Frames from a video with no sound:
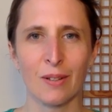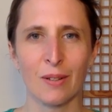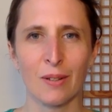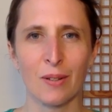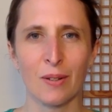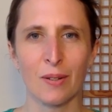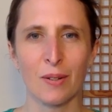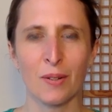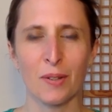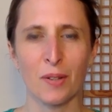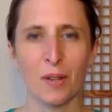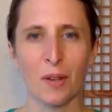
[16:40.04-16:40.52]

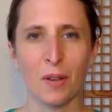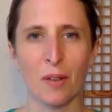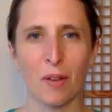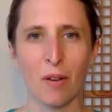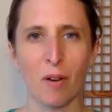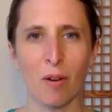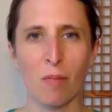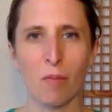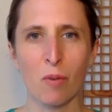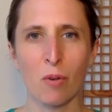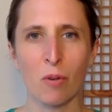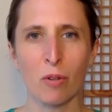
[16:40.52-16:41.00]
So there
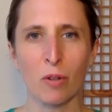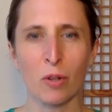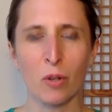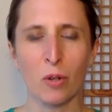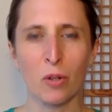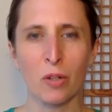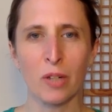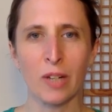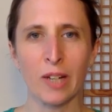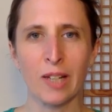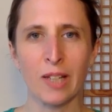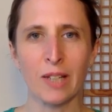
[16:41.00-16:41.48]
are more
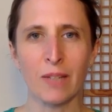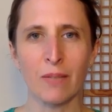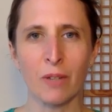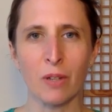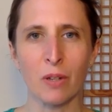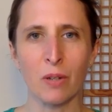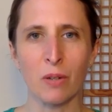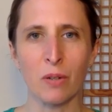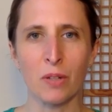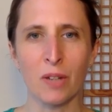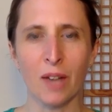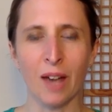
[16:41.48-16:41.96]
recordings for
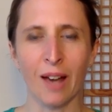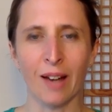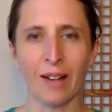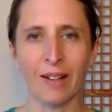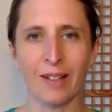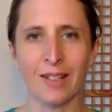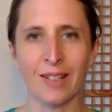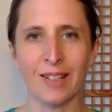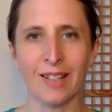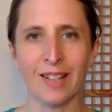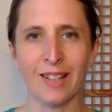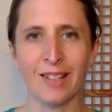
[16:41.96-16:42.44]
you to
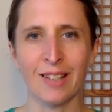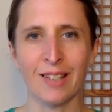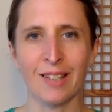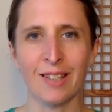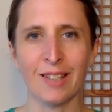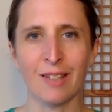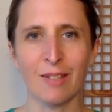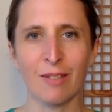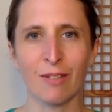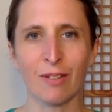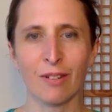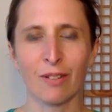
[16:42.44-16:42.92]

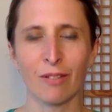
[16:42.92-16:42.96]
access.